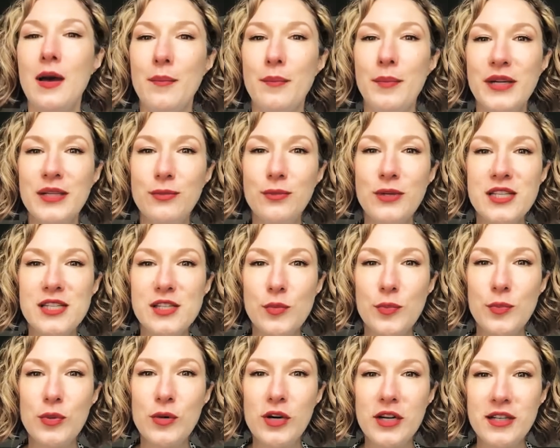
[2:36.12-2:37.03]
But we
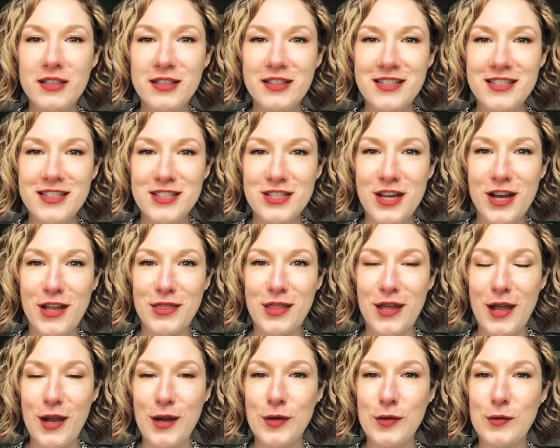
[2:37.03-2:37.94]
supported each
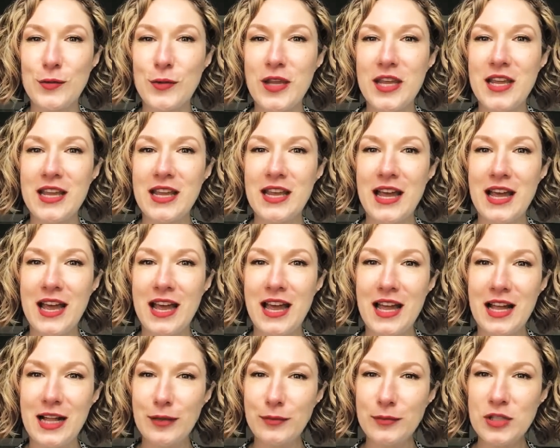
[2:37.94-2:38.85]
other and we
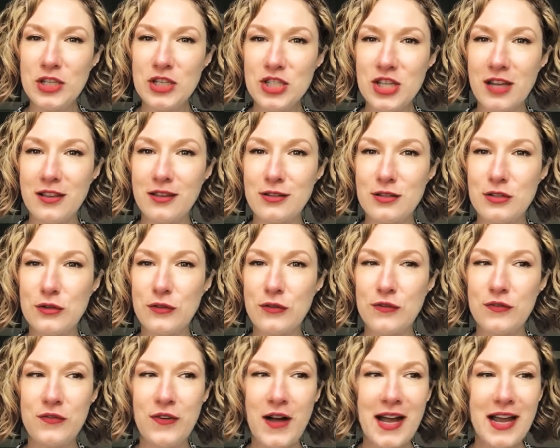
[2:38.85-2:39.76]
helped each other to
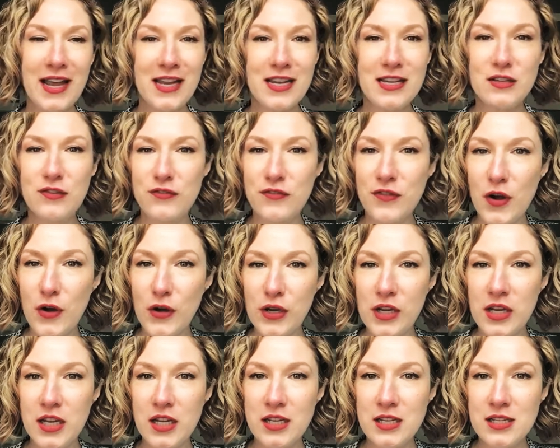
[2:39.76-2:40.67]
find
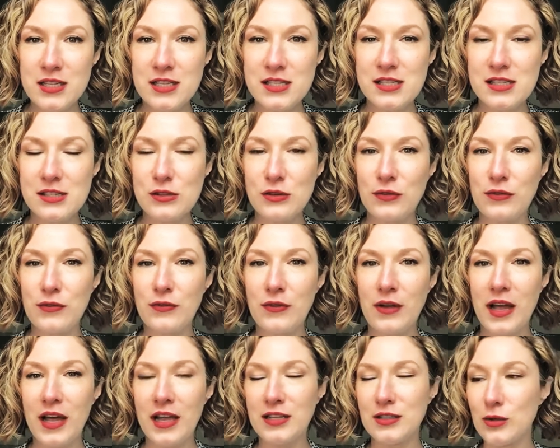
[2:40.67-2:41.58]
focus to
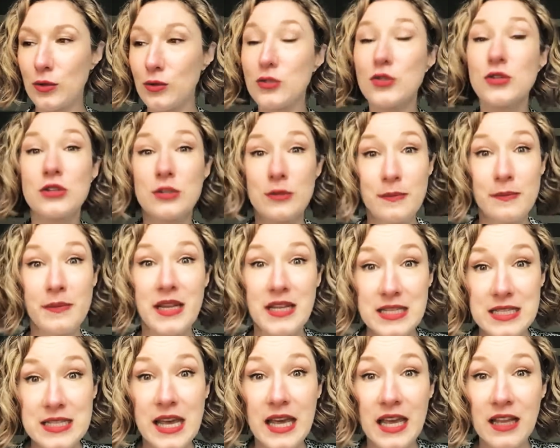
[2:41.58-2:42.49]
and also to
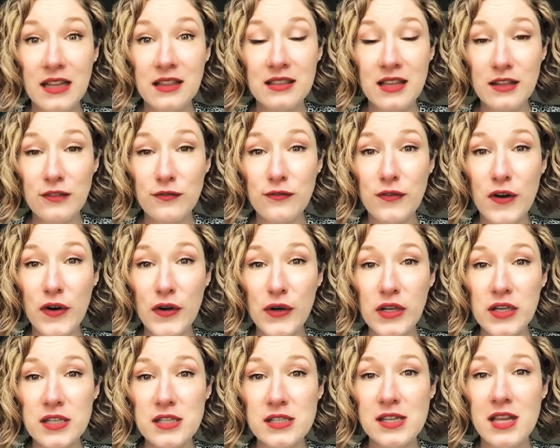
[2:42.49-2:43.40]
maintain that
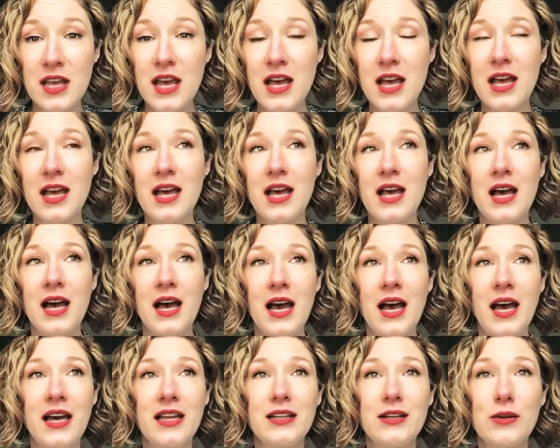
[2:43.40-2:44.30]
focus
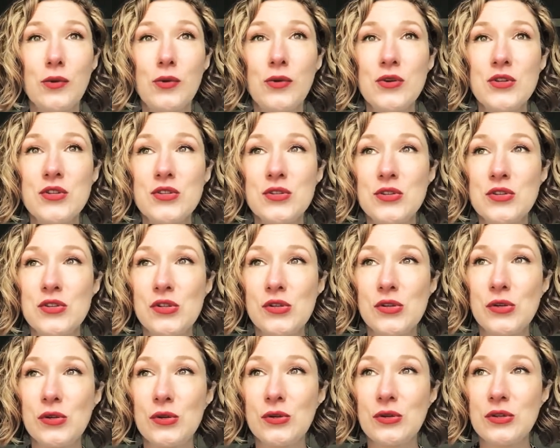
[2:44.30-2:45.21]
and also
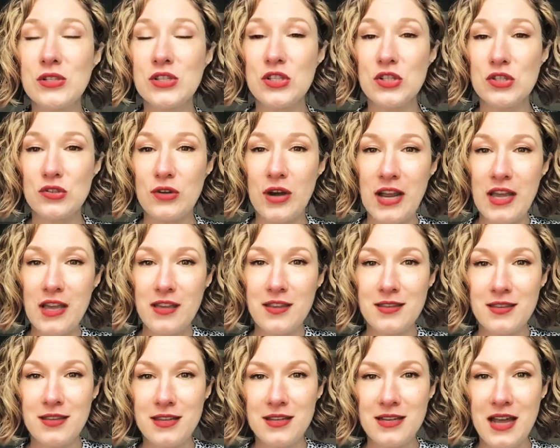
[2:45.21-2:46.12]
to
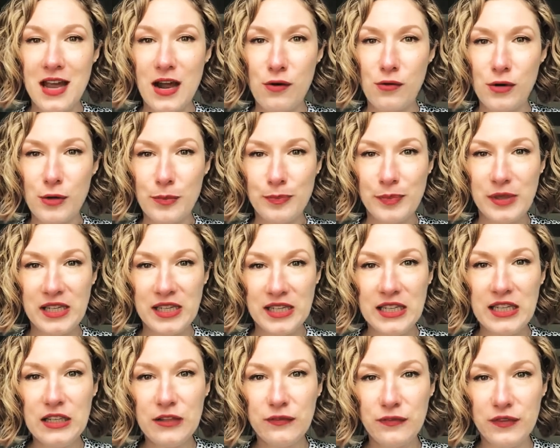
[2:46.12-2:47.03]
strengthen our
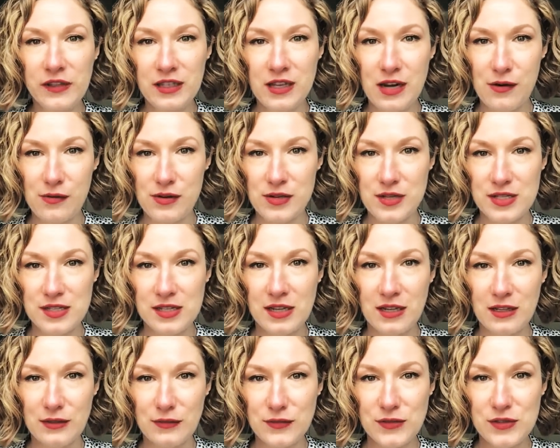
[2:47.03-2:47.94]
belief in
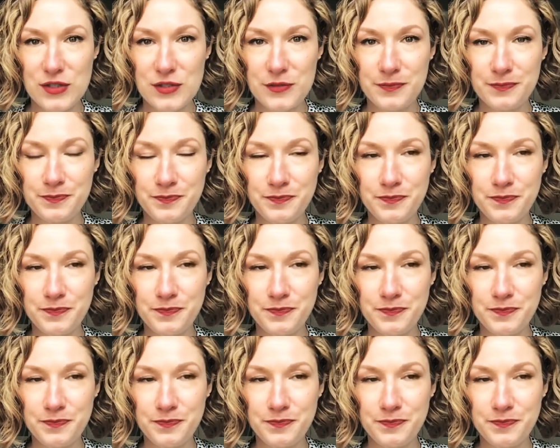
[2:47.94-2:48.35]
ourselves.